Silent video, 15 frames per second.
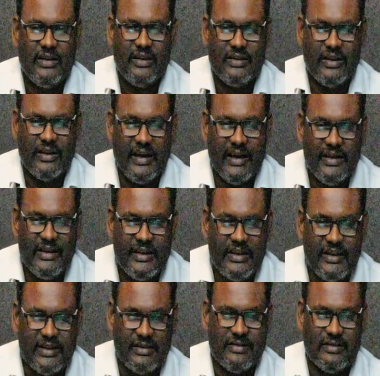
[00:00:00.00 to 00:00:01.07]
the
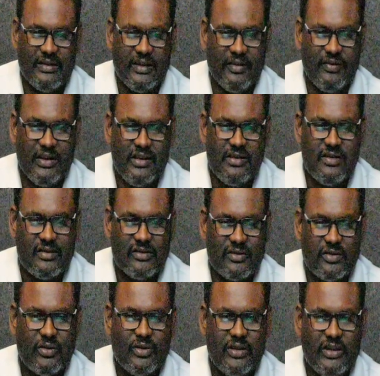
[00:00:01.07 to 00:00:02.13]
entity level,
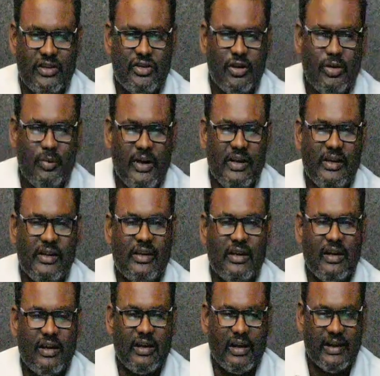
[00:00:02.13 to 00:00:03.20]
so it should be
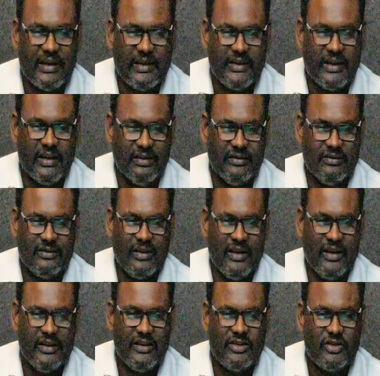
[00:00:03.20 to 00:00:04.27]
connected
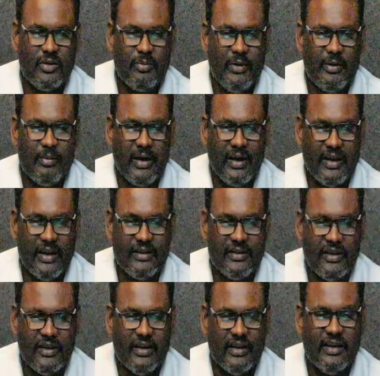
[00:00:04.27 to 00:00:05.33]
and it should be maintain
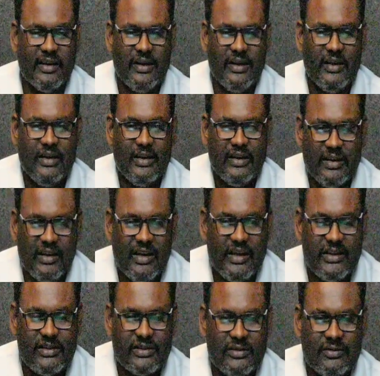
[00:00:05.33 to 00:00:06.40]
the
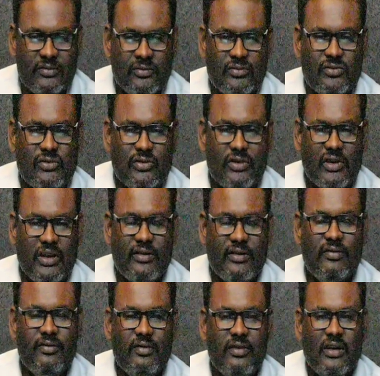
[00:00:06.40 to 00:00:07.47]
relation to
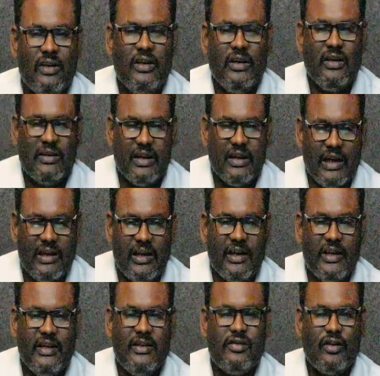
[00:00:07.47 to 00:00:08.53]
give the
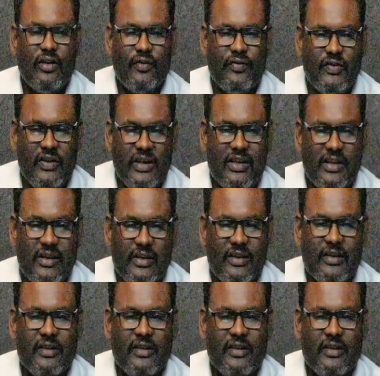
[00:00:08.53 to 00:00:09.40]
utterance of the